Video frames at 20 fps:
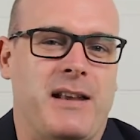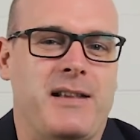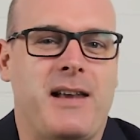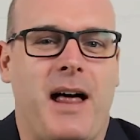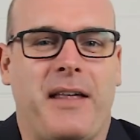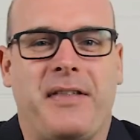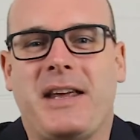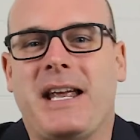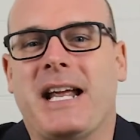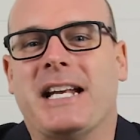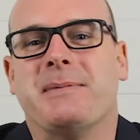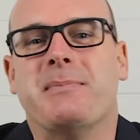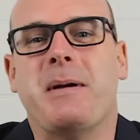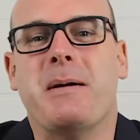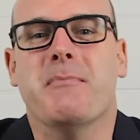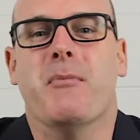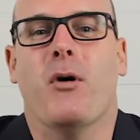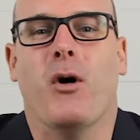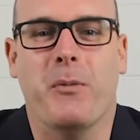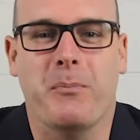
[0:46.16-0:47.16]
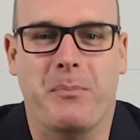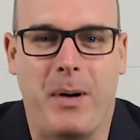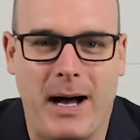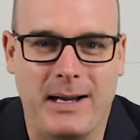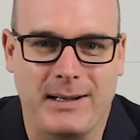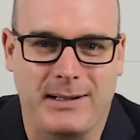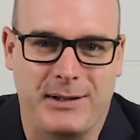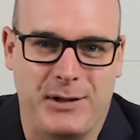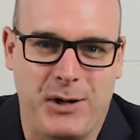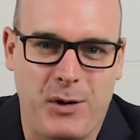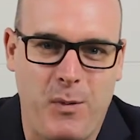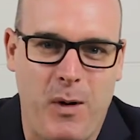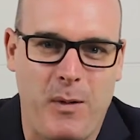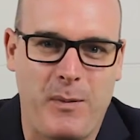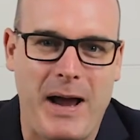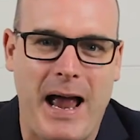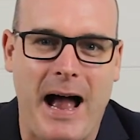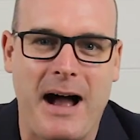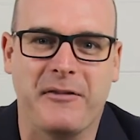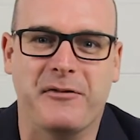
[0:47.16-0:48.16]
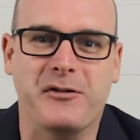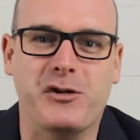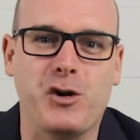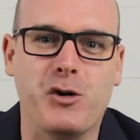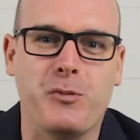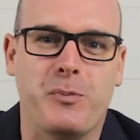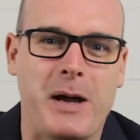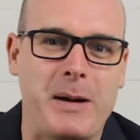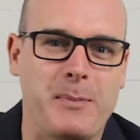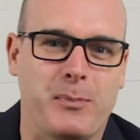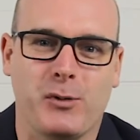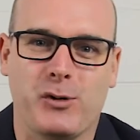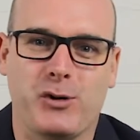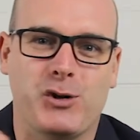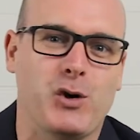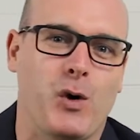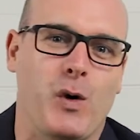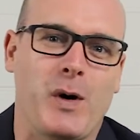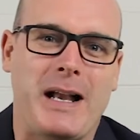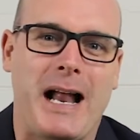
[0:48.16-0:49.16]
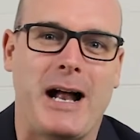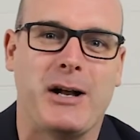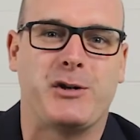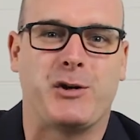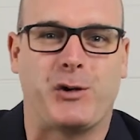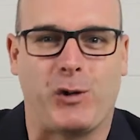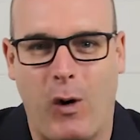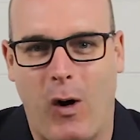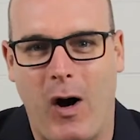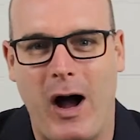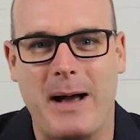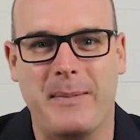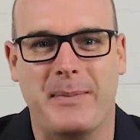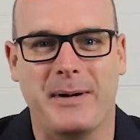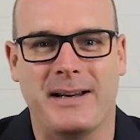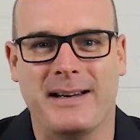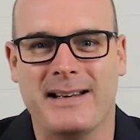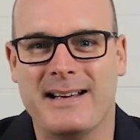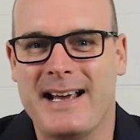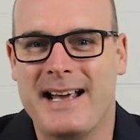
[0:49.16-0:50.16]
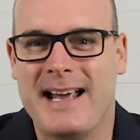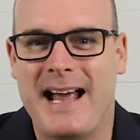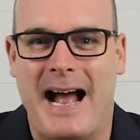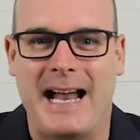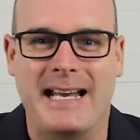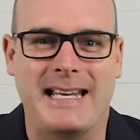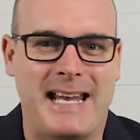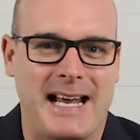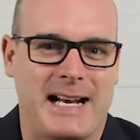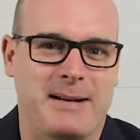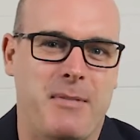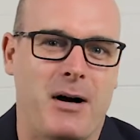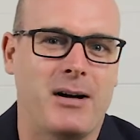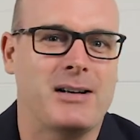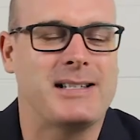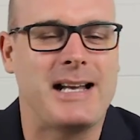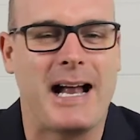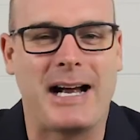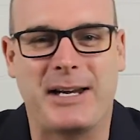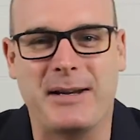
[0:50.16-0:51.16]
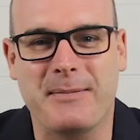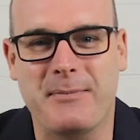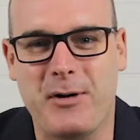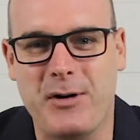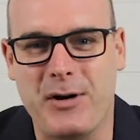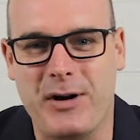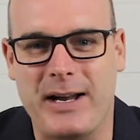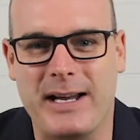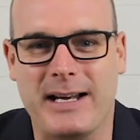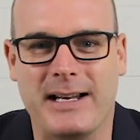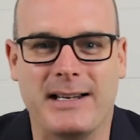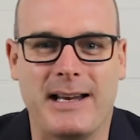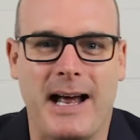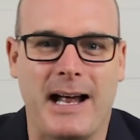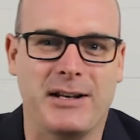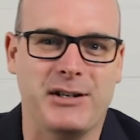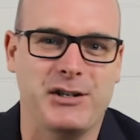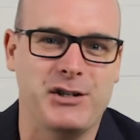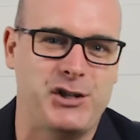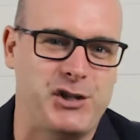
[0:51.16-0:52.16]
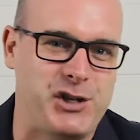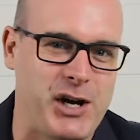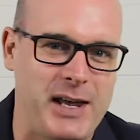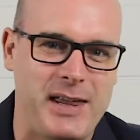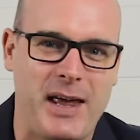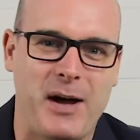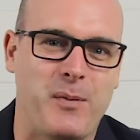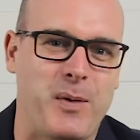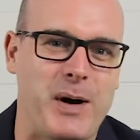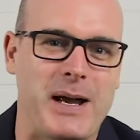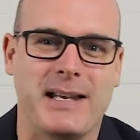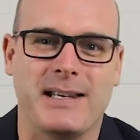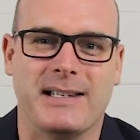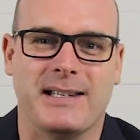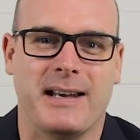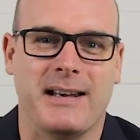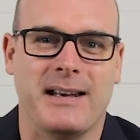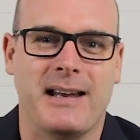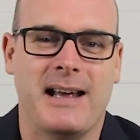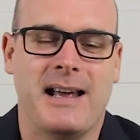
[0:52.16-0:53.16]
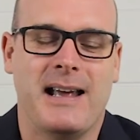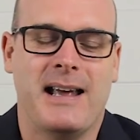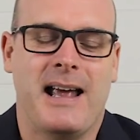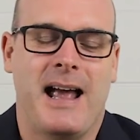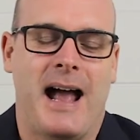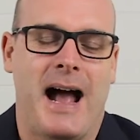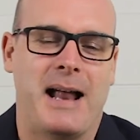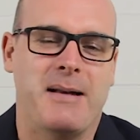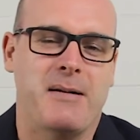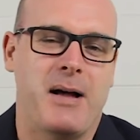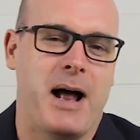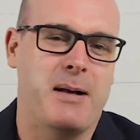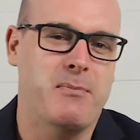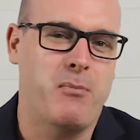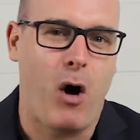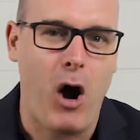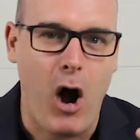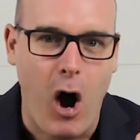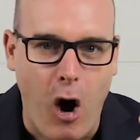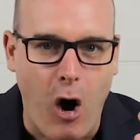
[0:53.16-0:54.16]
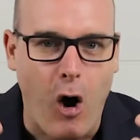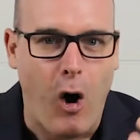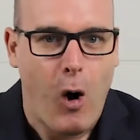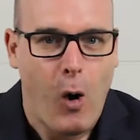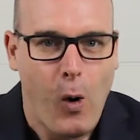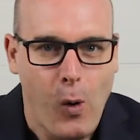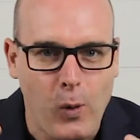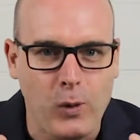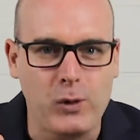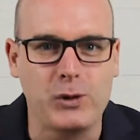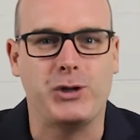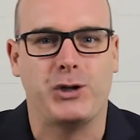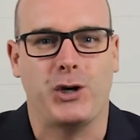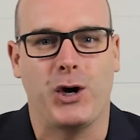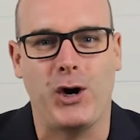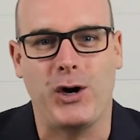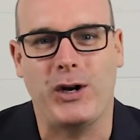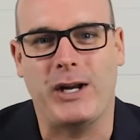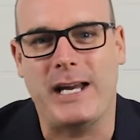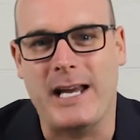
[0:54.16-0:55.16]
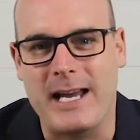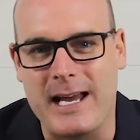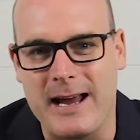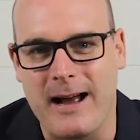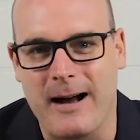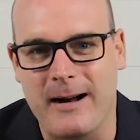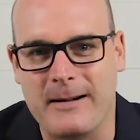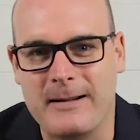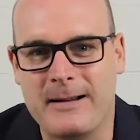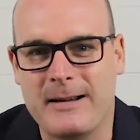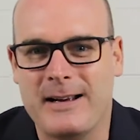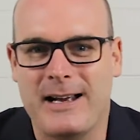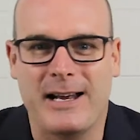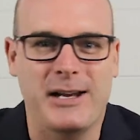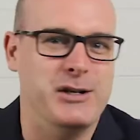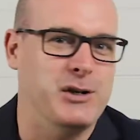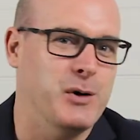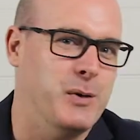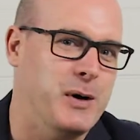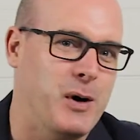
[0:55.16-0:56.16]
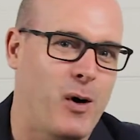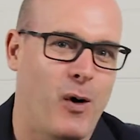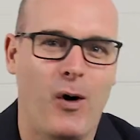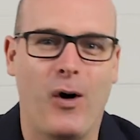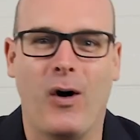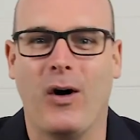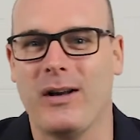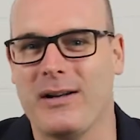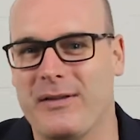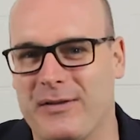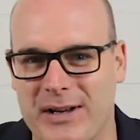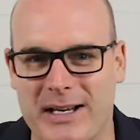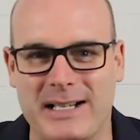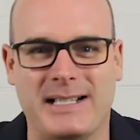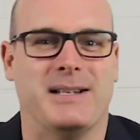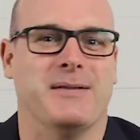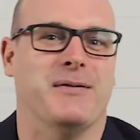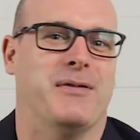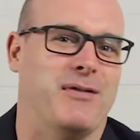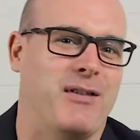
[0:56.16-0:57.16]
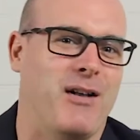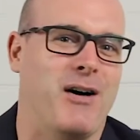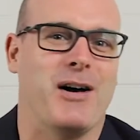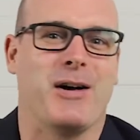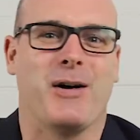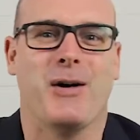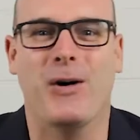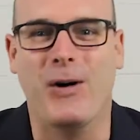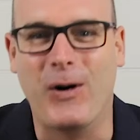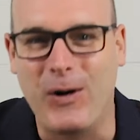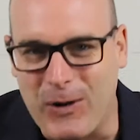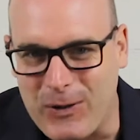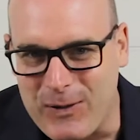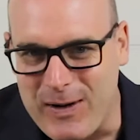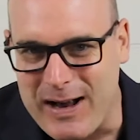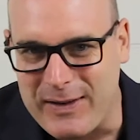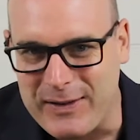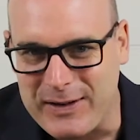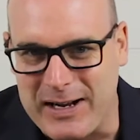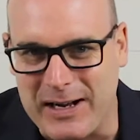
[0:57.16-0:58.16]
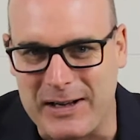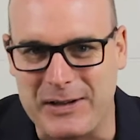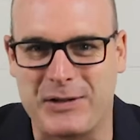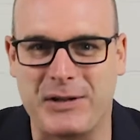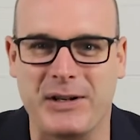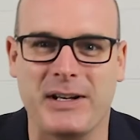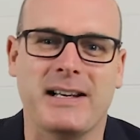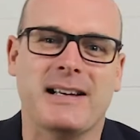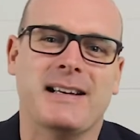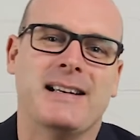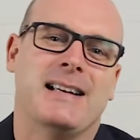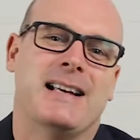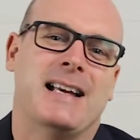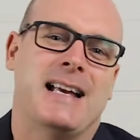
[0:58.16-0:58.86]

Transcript: nothing gets me more buzzed than when we have new people join our tribe and get amongst our community and share their wins. And my whole journey here in doing all of this and flying all around the country